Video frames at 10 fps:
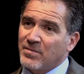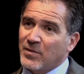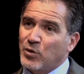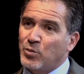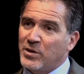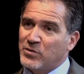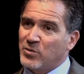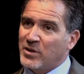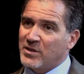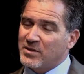through peaceful
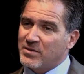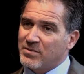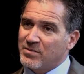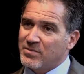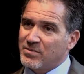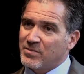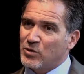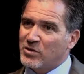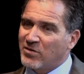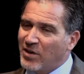means. So
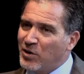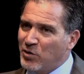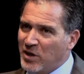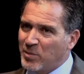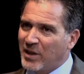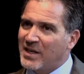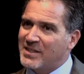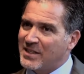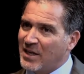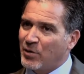it's a very unique place
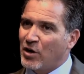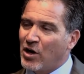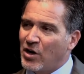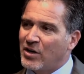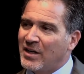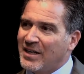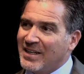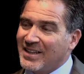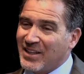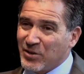in that regard,
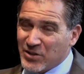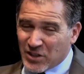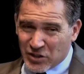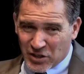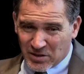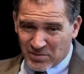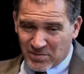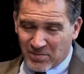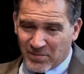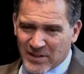that there's
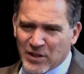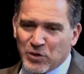it's not